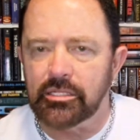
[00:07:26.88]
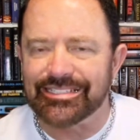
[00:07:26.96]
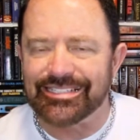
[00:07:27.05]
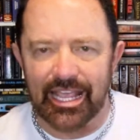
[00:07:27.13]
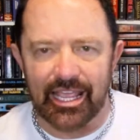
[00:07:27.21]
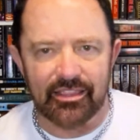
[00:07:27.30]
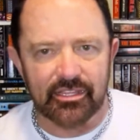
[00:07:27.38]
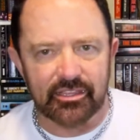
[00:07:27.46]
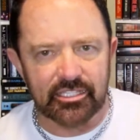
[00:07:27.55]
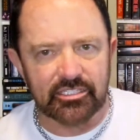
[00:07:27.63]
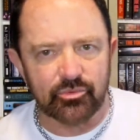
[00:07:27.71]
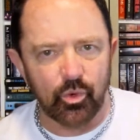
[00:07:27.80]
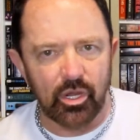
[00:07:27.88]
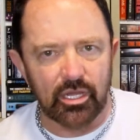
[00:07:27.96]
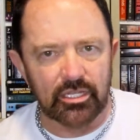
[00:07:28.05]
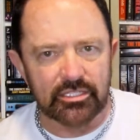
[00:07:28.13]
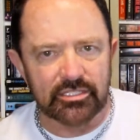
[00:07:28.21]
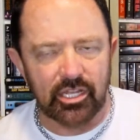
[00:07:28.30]
say that this
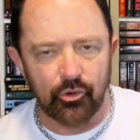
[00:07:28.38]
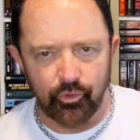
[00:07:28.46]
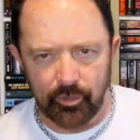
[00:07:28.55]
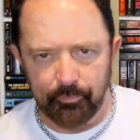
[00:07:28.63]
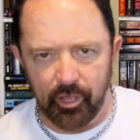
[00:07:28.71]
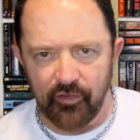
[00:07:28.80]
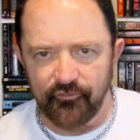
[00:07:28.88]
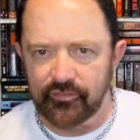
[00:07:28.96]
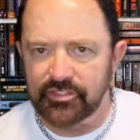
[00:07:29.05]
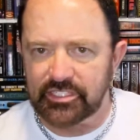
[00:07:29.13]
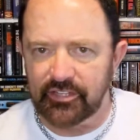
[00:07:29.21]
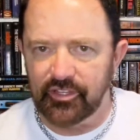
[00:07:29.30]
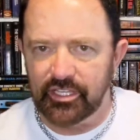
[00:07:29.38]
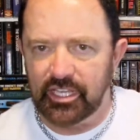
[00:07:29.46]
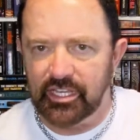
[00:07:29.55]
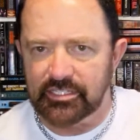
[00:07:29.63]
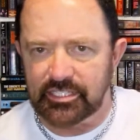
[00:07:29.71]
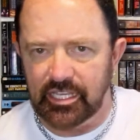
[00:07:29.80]
was a ripoff of Stephen
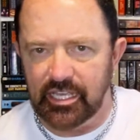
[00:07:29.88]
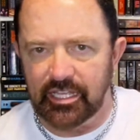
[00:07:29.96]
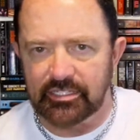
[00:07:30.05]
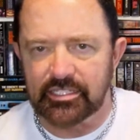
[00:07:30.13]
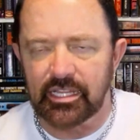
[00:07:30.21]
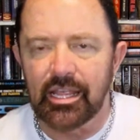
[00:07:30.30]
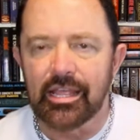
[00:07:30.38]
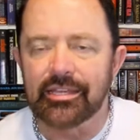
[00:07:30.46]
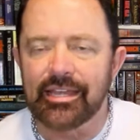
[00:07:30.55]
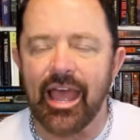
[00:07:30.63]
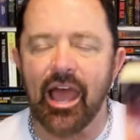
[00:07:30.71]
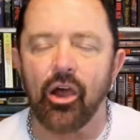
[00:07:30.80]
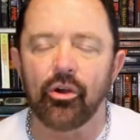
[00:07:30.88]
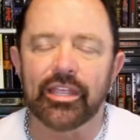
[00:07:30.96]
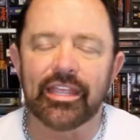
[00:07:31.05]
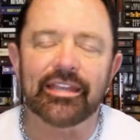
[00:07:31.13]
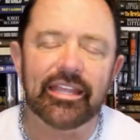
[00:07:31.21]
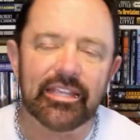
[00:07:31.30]
King's It. Now,
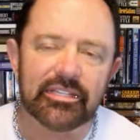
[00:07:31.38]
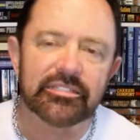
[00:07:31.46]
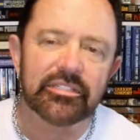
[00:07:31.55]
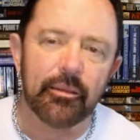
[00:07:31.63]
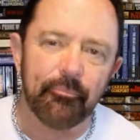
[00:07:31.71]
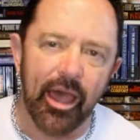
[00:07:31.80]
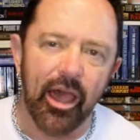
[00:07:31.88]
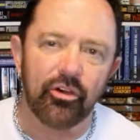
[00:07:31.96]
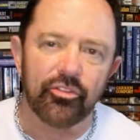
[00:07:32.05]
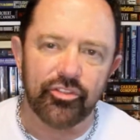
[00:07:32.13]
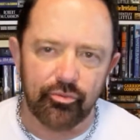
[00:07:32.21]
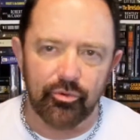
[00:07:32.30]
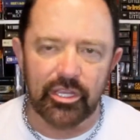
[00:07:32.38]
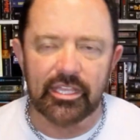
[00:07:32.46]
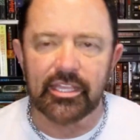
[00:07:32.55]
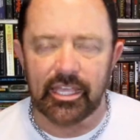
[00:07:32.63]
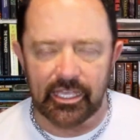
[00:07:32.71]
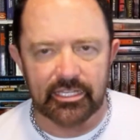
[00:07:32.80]
it is about 3
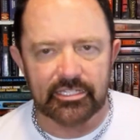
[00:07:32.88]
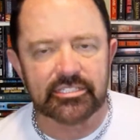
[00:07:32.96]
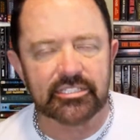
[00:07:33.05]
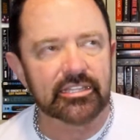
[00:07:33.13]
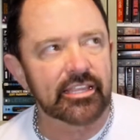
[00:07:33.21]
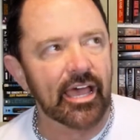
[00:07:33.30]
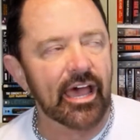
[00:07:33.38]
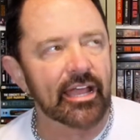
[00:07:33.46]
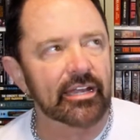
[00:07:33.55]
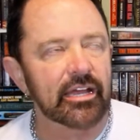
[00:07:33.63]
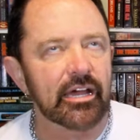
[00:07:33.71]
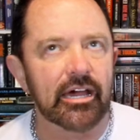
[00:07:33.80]
kids that